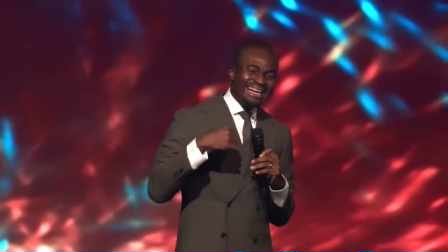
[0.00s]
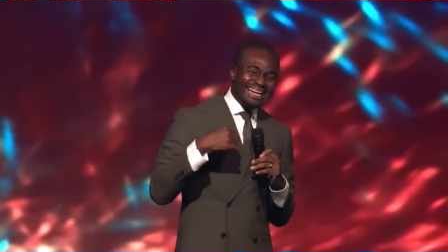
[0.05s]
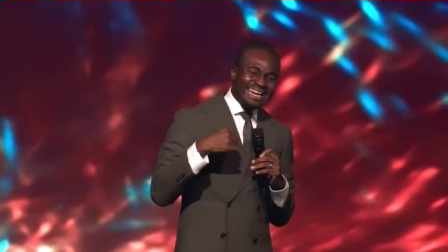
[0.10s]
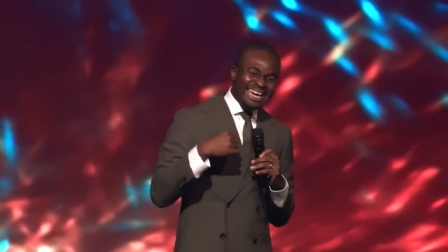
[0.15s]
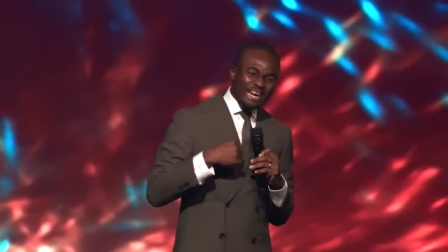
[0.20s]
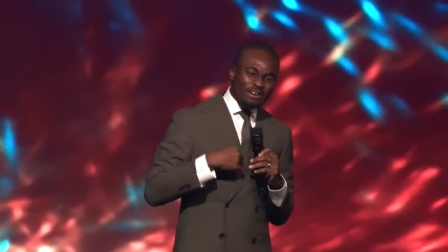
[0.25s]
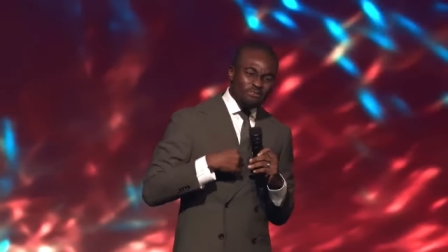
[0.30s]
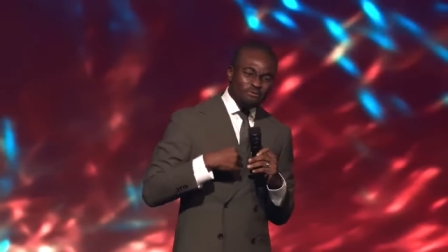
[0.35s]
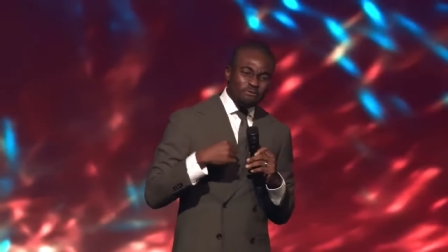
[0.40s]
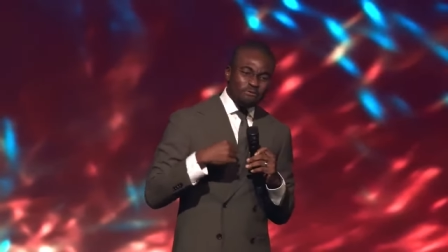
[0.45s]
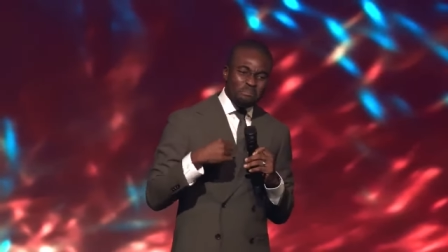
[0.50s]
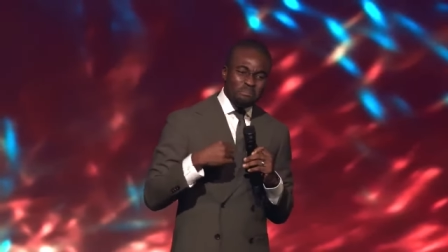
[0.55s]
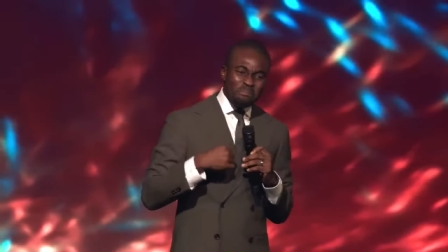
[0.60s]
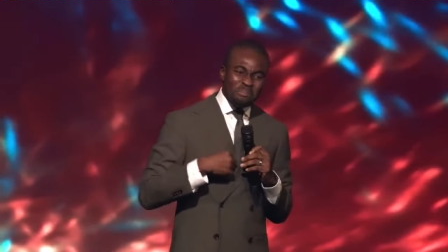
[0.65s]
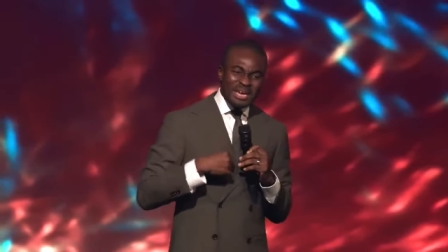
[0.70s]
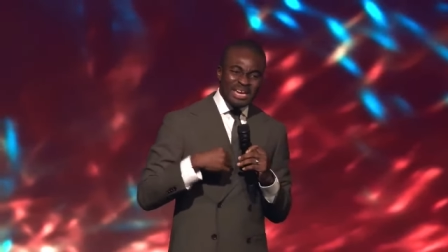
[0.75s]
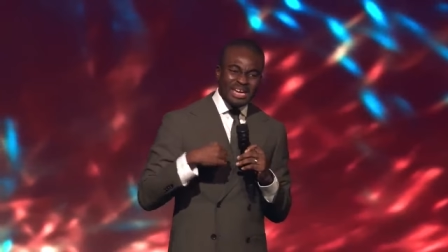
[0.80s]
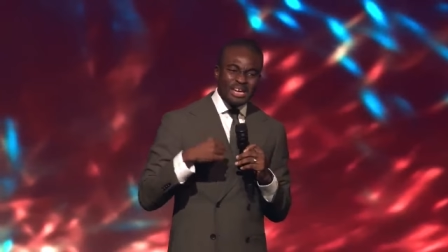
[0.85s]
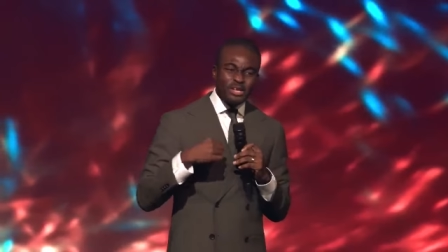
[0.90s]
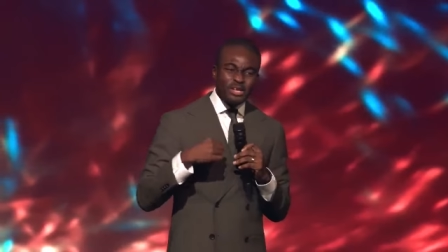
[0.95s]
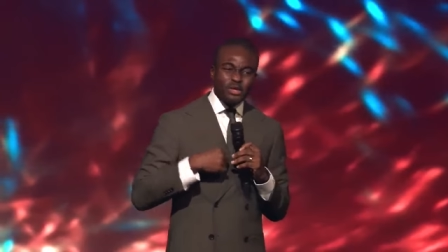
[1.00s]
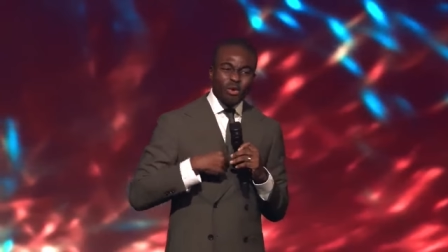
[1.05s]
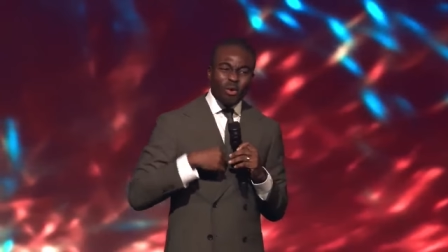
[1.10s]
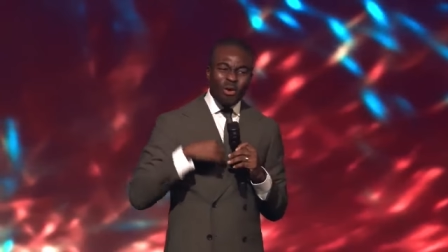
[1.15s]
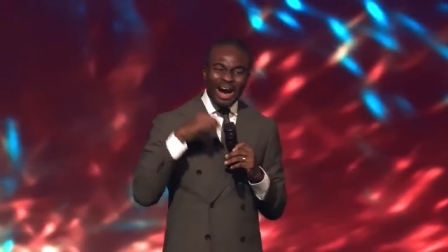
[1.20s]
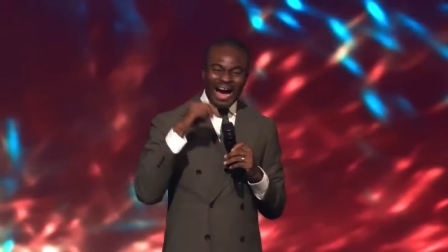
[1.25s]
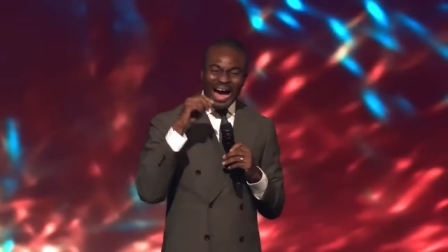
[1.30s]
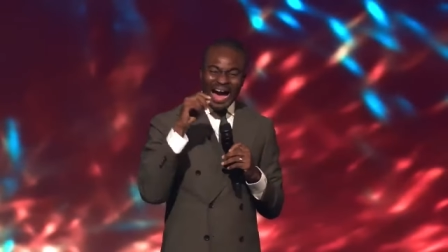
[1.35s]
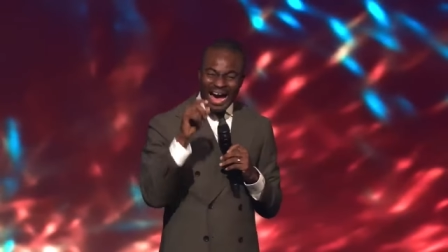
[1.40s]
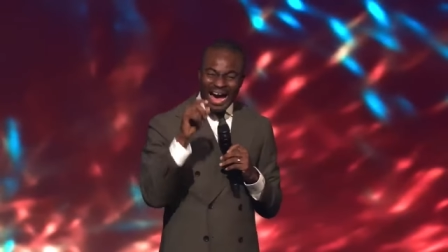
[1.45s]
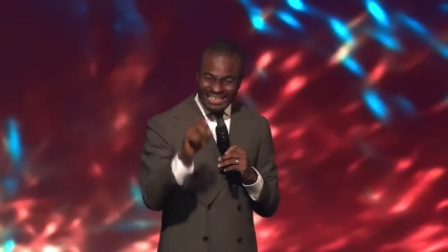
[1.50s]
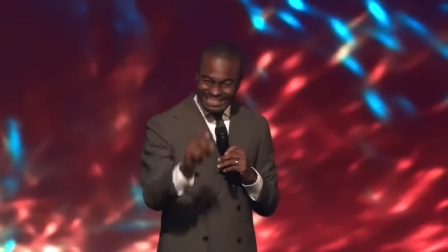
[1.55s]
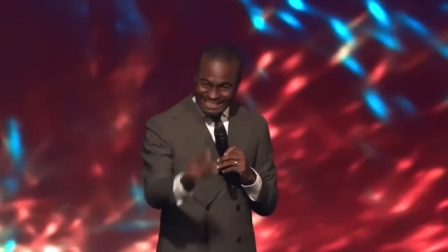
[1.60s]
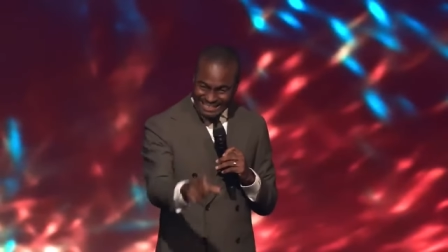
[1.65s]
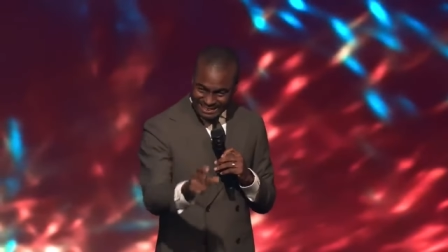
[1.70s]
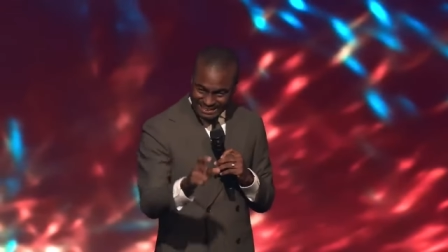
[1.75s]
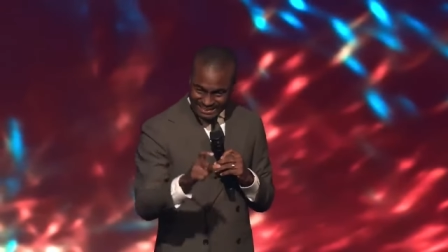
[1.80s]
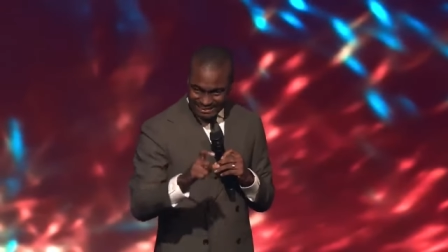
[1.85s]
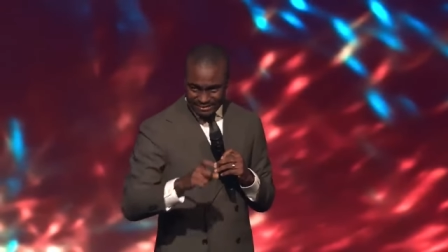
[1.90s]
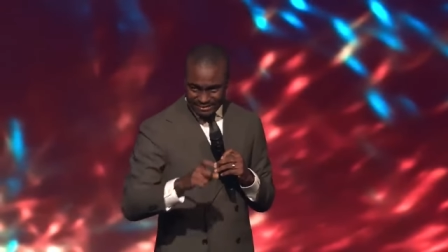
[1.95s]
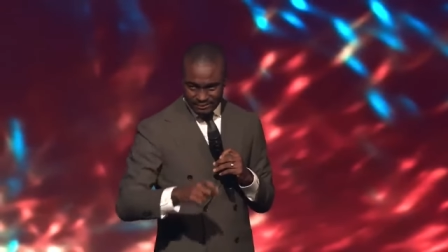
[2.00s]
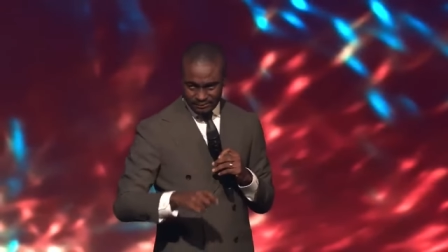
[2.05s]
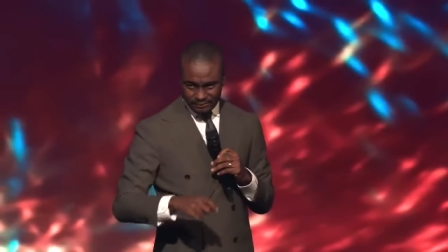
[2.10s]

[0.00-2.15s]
Give me your heart.